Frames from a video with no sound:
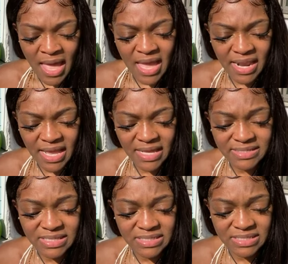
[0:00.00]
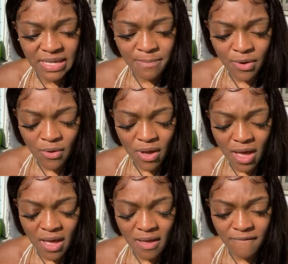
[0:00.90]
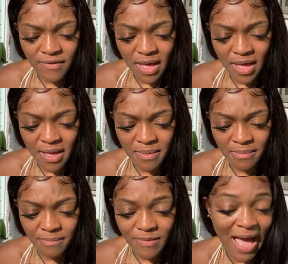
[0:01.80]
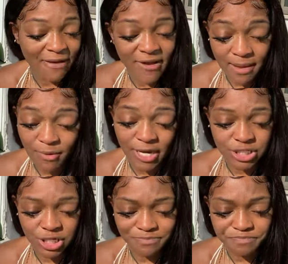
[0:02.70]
It is the symbol of high vibration.